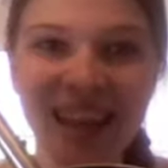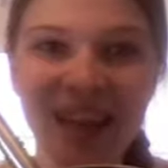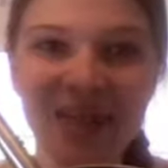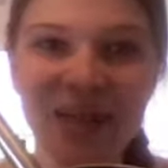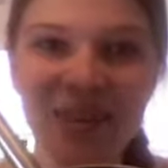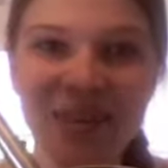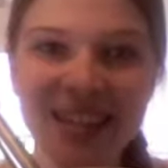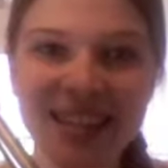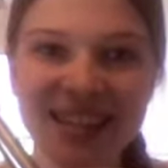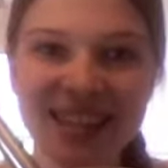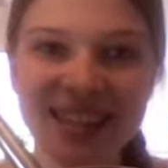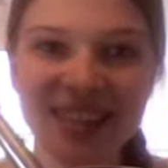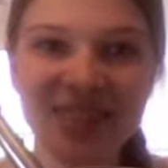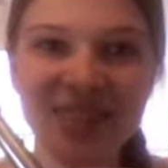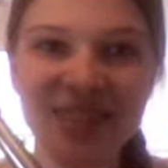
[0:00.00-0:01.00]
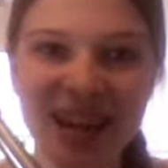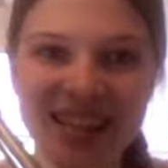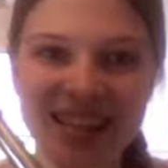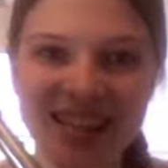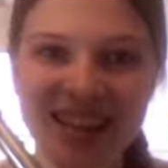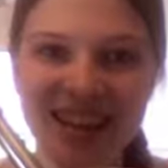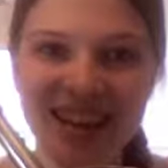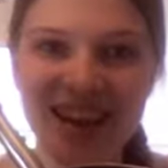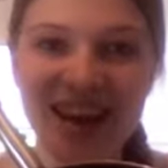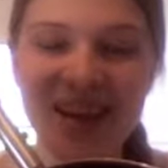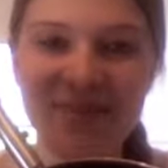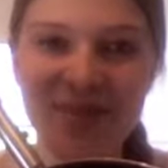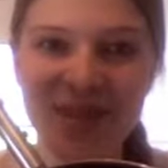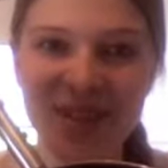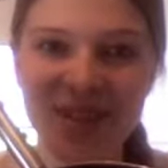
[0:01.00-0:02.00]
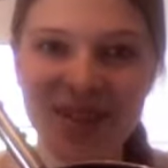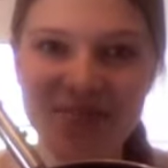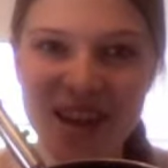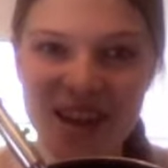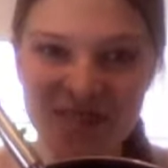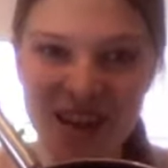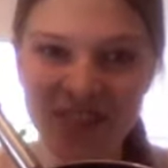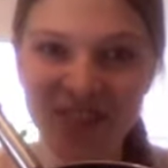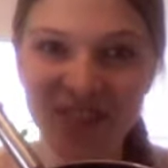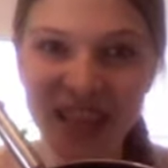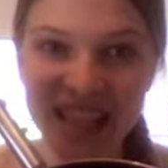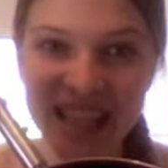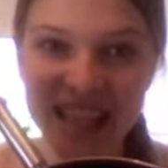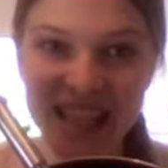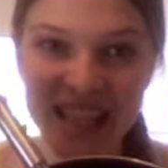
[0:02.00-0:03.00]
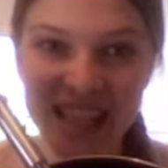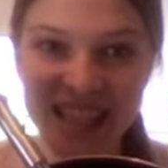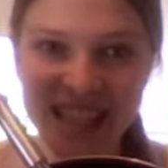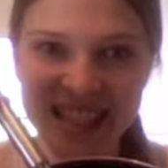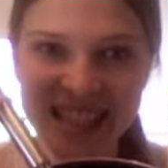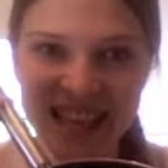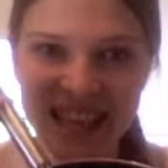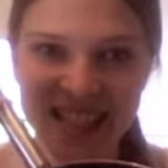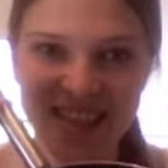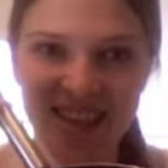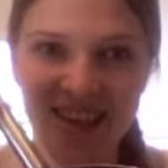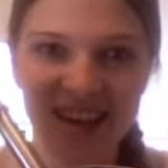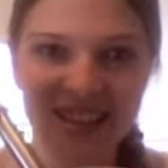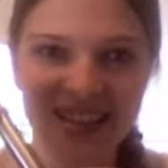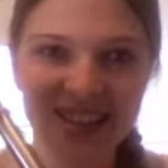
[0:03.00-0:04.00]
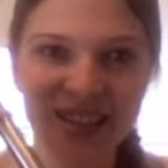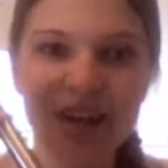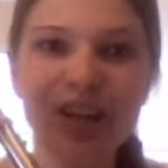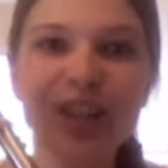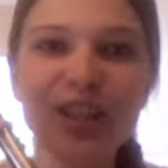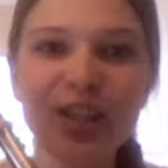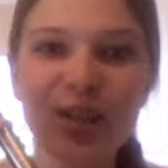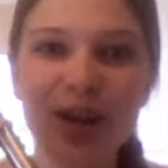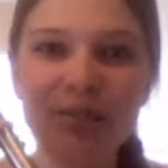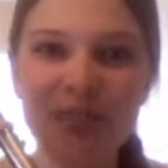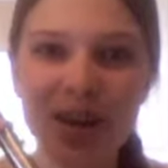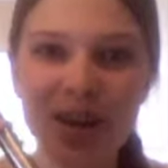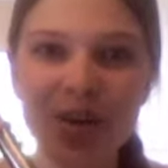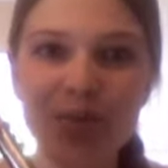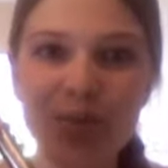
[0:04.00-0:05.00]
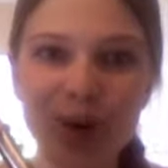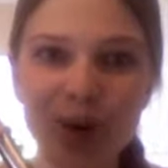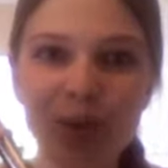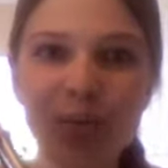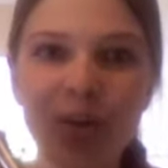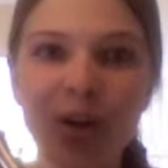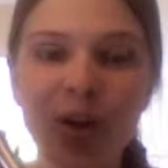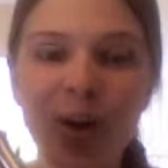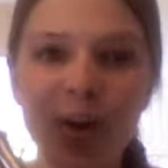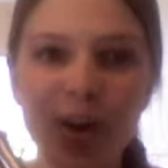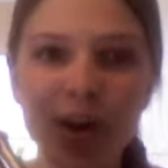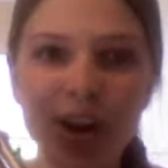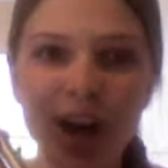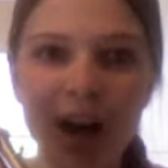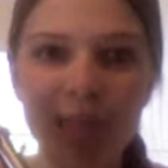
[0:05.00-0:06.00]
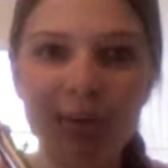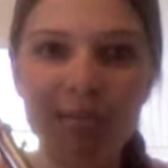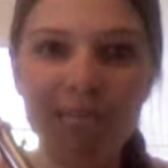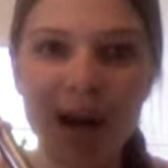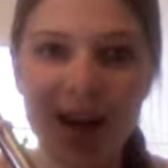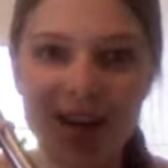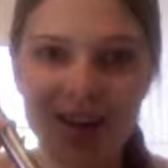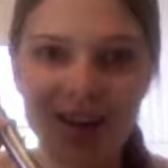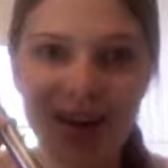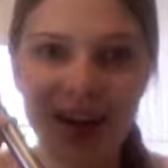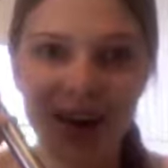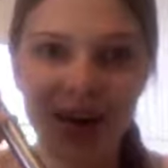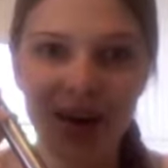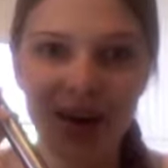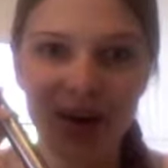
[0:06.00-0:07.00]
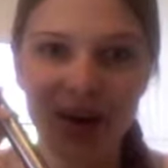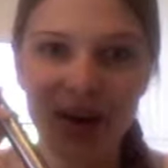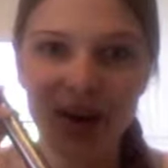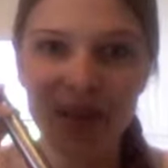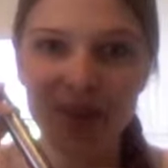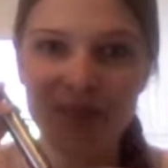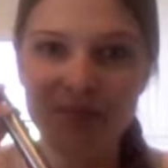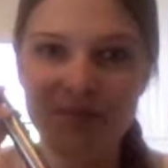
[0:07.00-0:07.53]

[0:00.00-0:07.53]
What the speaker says: While my steaks are resting, I'm going to make my Philly cheesesteak sauce. So I've made a roux with a 1/4 cup of butter and a 1/4 cup of